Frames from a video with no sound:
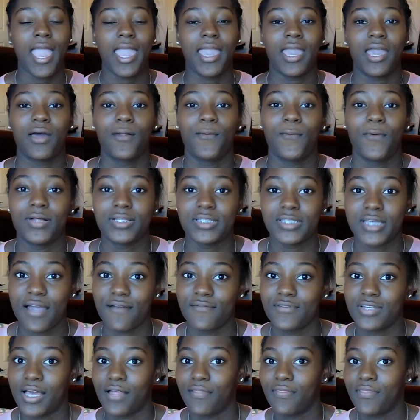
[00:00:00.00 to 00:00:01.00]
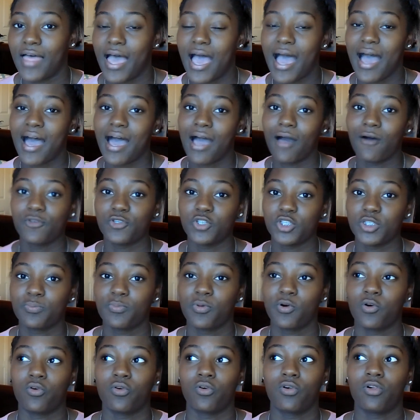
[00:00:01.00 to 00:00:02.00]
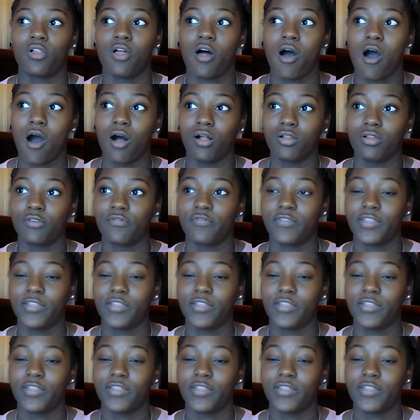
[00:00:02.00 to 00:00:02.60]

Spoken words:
and once I've done that, I will just pull all